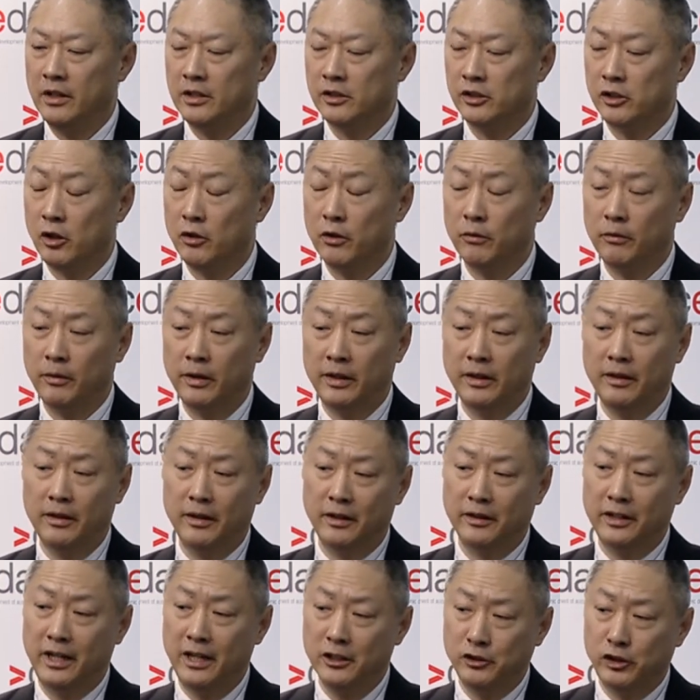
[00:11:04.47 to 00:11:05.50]
So
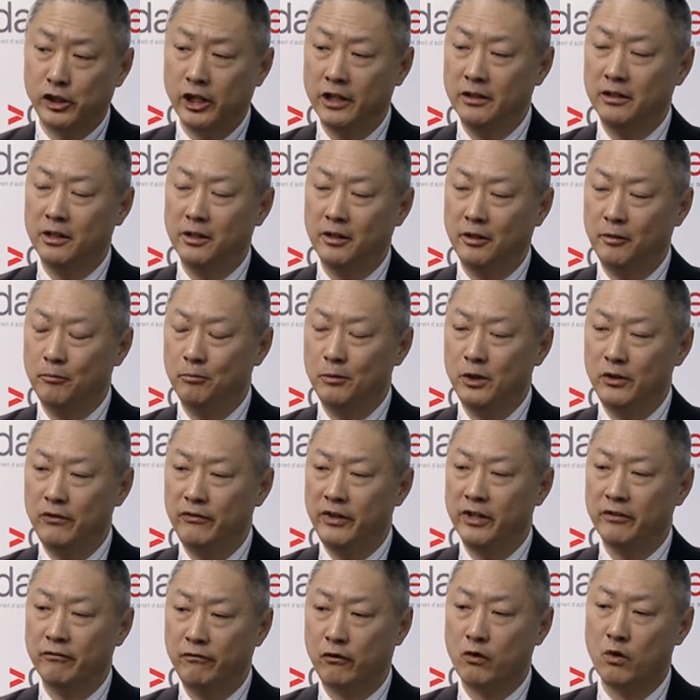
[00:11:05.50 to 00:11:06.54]
the agenda
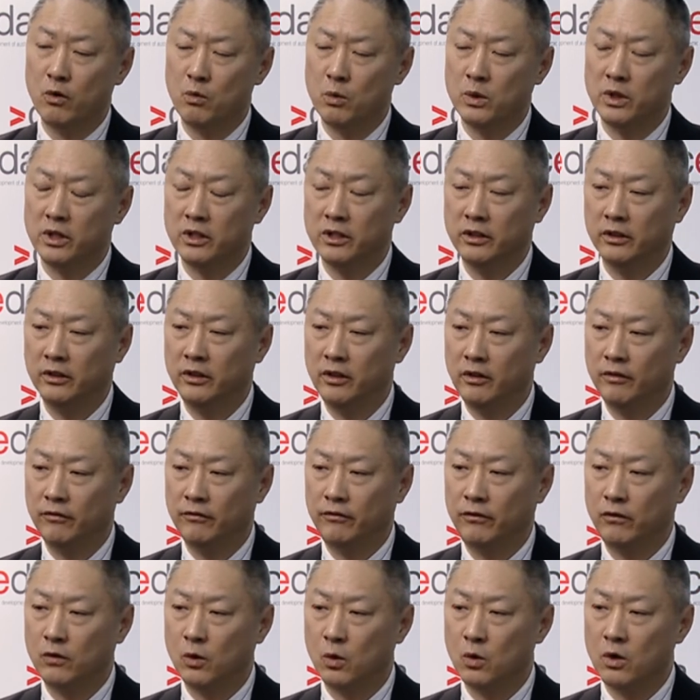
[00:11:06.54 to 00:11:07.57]
moving forward
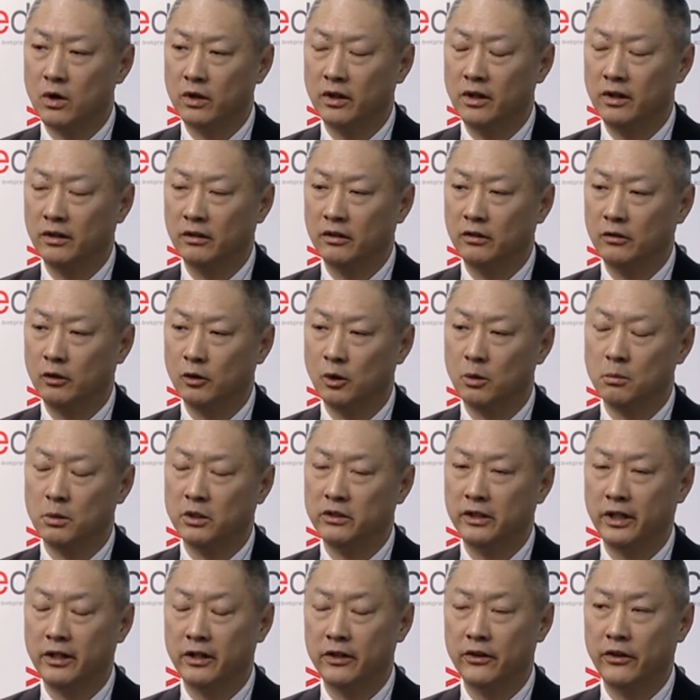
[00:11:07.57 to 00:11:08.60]
for
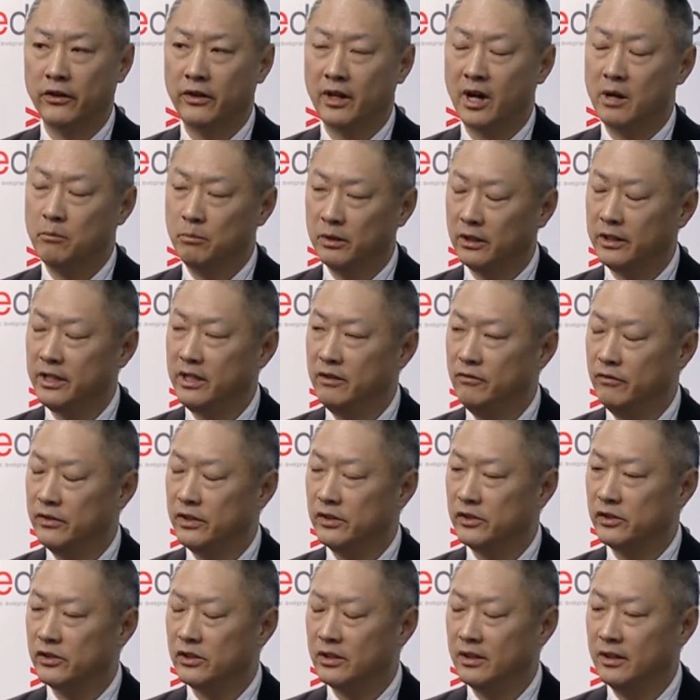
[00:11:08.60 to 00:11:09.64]
global health, I believe,
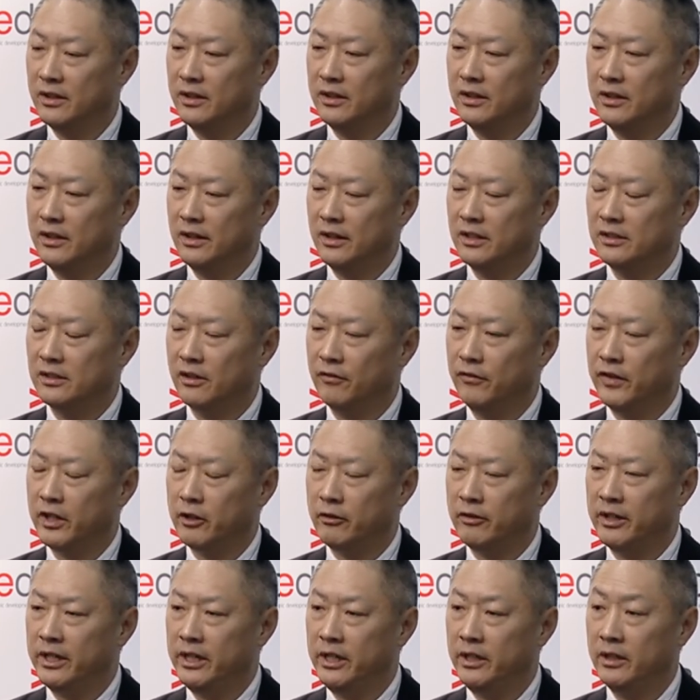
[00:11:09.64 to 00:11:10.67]
is a
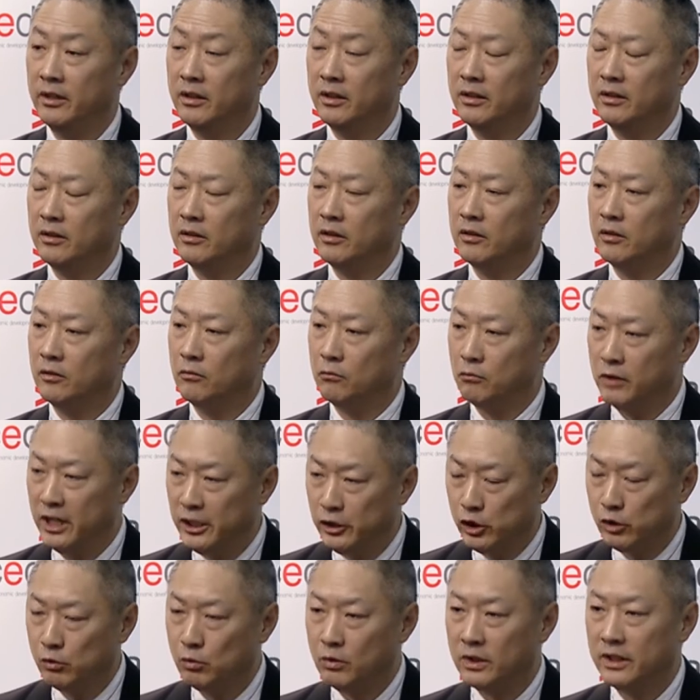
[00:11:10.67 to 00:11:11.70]
very
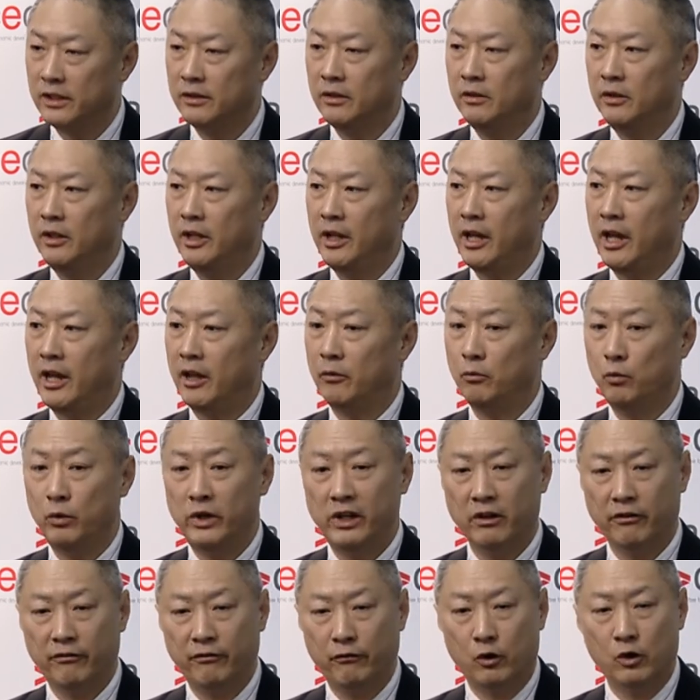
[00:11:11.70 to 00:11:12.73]
rich one, and
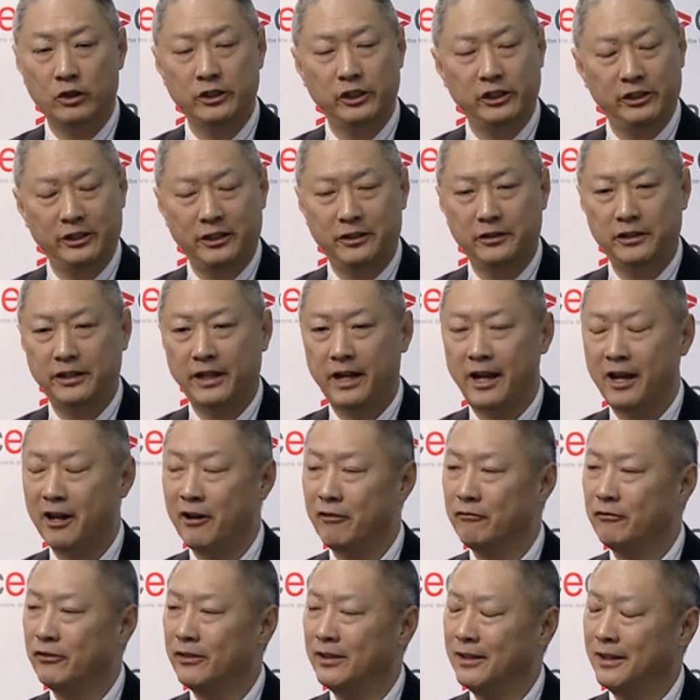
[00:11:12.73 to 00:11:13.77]
we are fortunate to
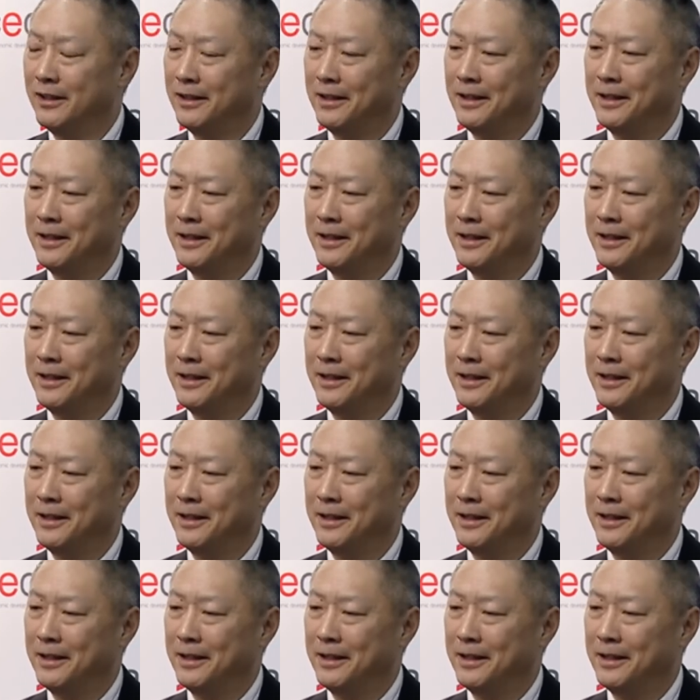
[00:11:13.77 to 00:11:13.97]
have